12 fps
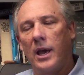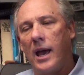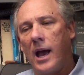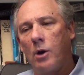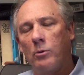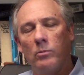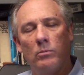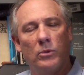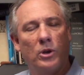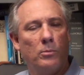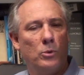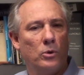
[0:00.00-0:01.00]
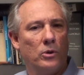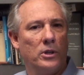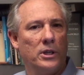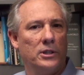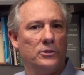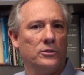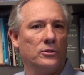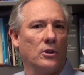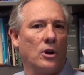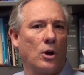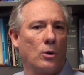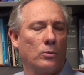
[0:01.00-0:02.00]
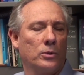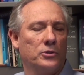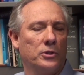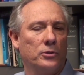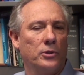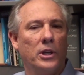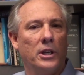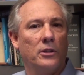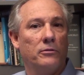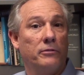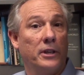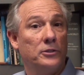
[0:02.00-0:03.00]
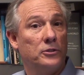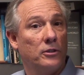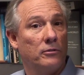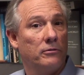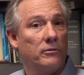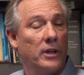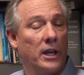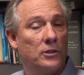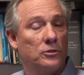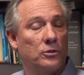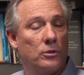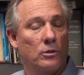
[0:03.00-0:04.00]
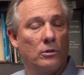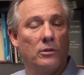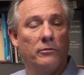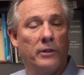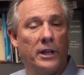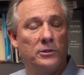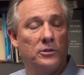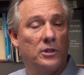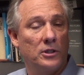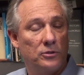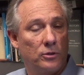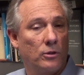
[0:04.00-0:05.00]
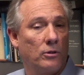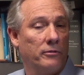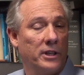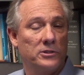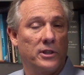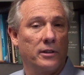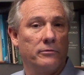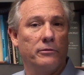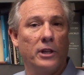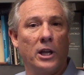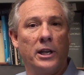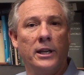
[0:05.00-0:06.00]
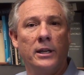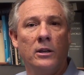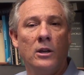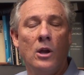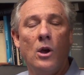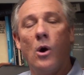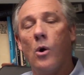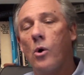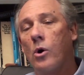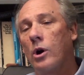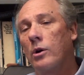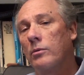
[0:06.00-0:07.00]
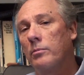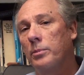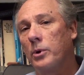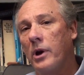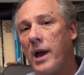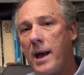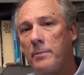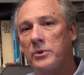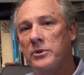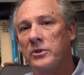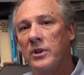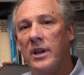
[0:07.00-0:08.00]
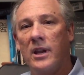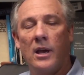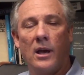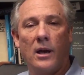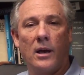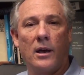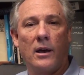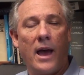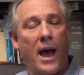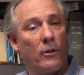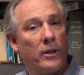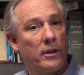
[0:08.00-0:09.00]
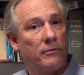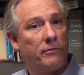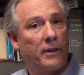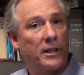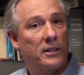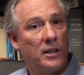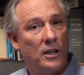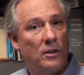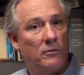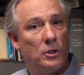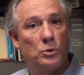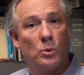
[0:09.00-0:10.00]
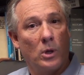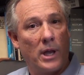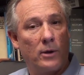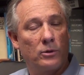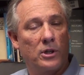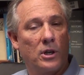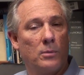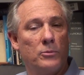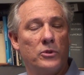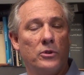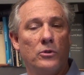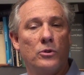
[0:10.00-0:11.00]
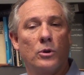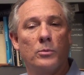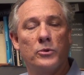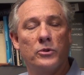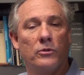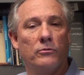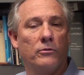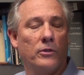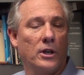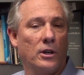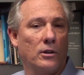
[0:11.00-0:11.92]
how communities are resilient in the face of external events like flooding, or perhaps how they affect individual outcomes in terms of